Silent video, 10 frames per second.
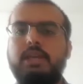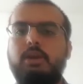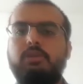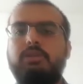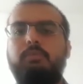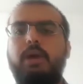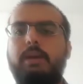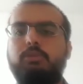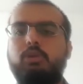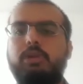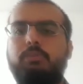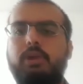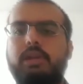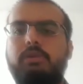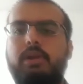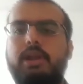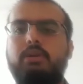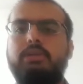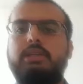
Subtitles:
It was an absolutely brilliant run out.